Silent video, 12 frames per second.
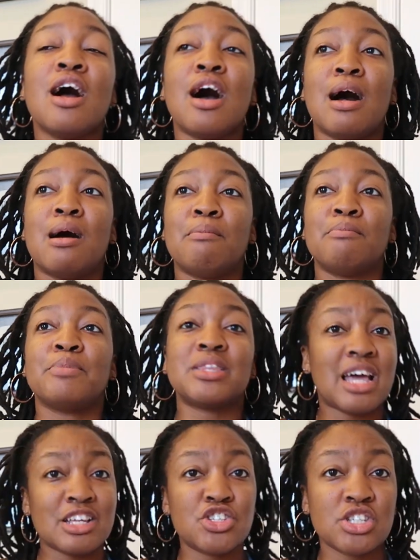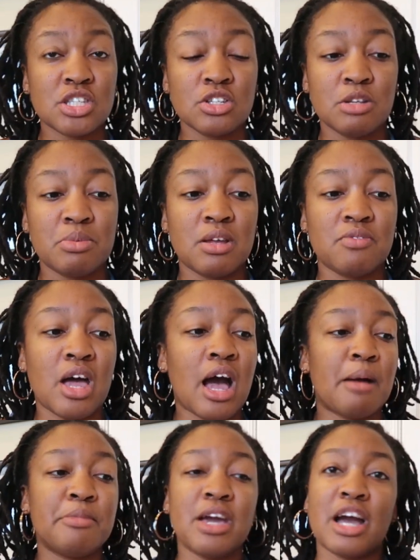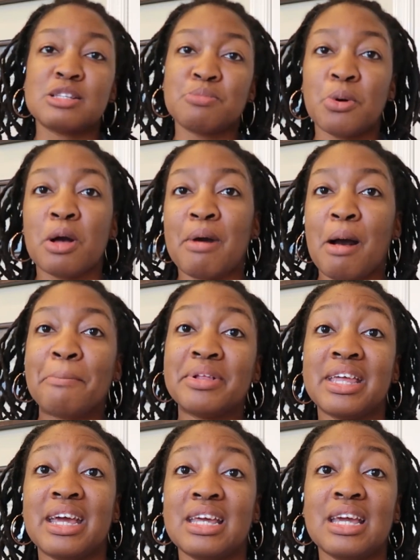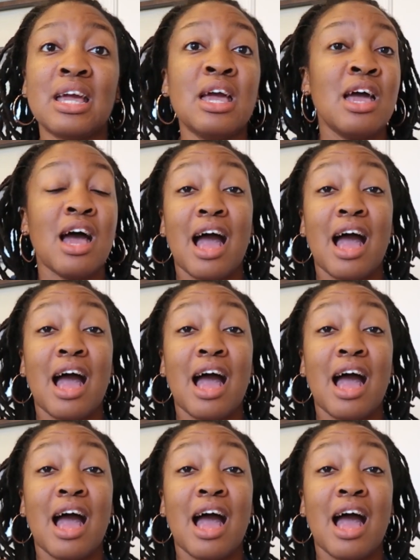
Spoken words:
But that's just a little bit of the hobby. I spoke about planning.